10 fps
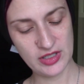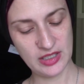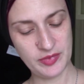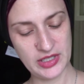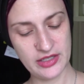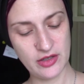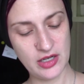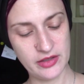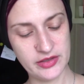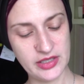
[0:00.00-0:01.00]
lip liner
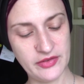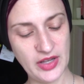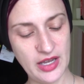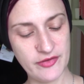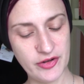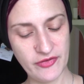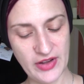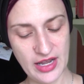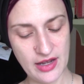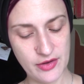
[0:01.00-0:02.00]
colors I've ever
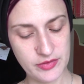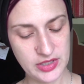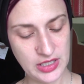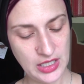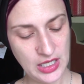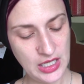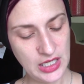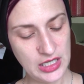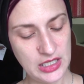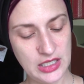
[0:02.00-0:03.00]
found.
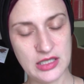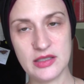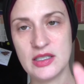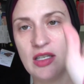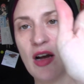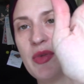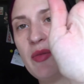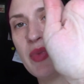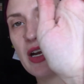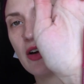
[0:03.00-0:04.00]
It is
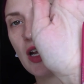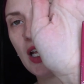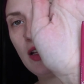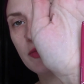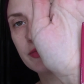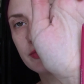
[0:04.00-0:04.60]
Yummy Berry.